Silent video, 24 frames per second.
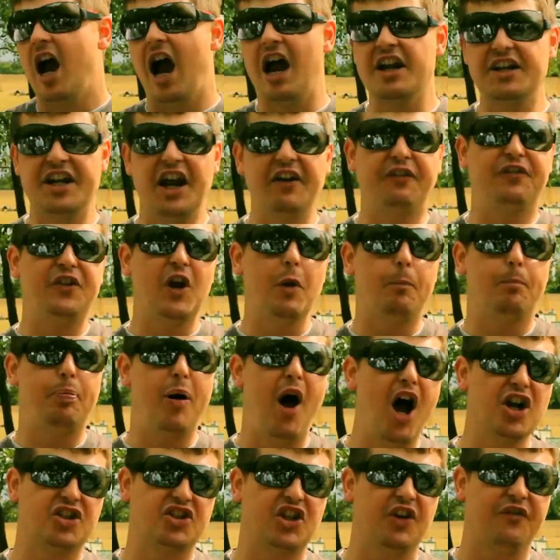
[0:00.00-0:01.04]
And if you
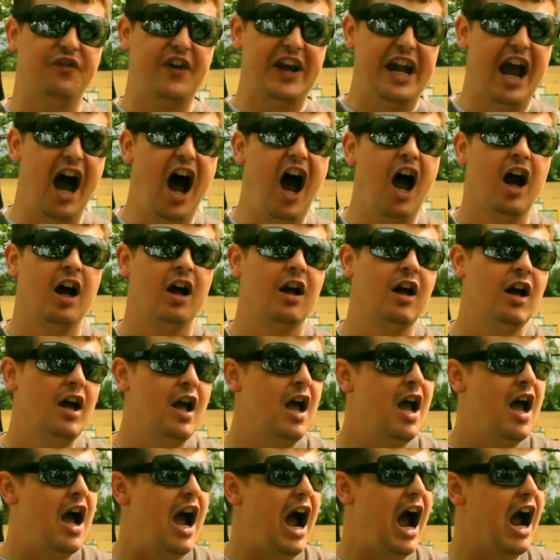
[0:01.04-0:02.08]
persevere
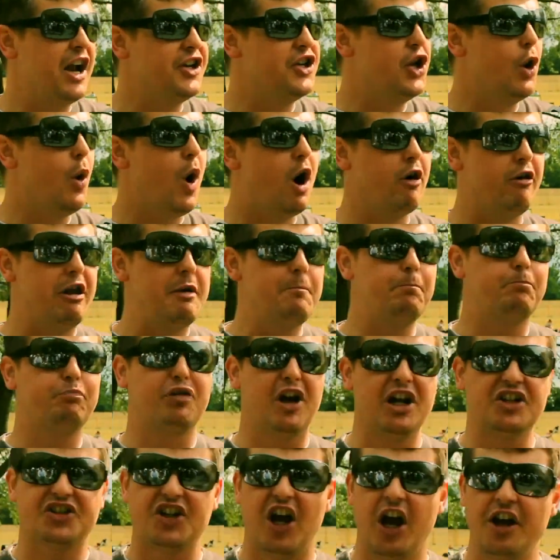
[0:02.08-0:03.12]
and you are
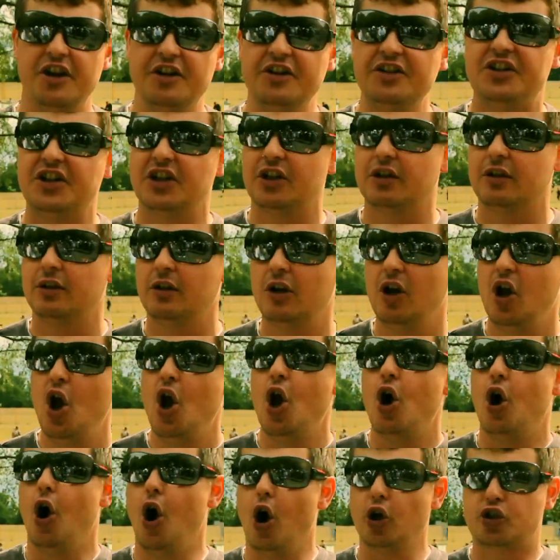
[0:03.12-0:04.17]
imprisoned
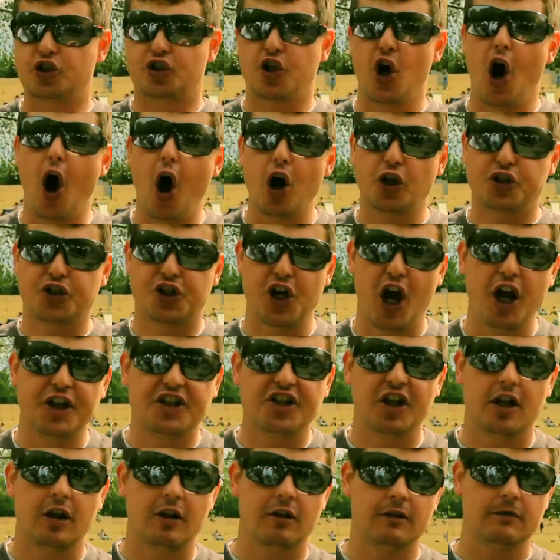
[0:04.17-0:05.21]
or tortured,
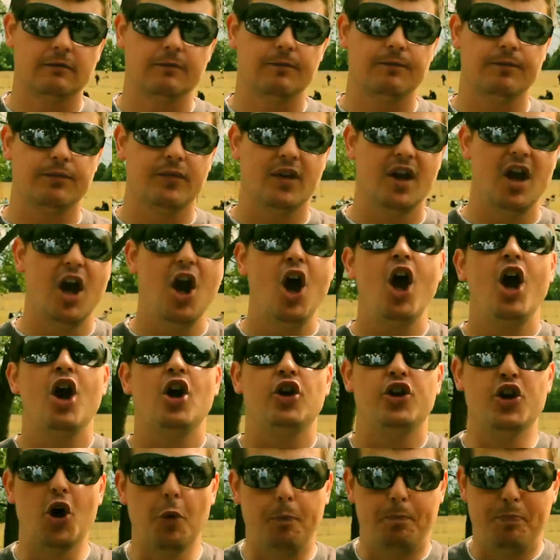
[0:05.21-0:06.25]

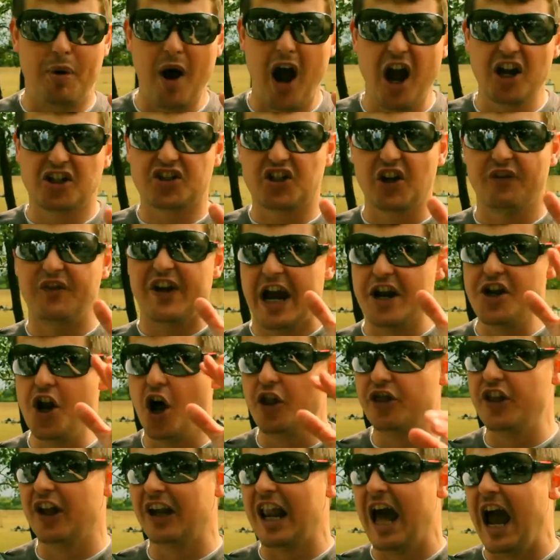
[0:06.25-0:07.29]
you persevere
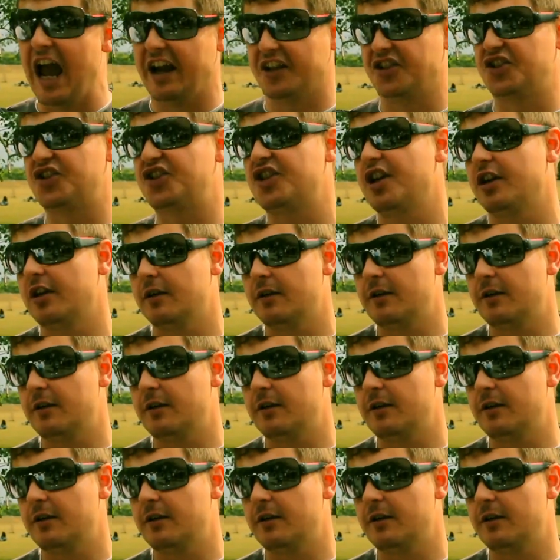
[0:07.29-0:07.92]
nonetheless.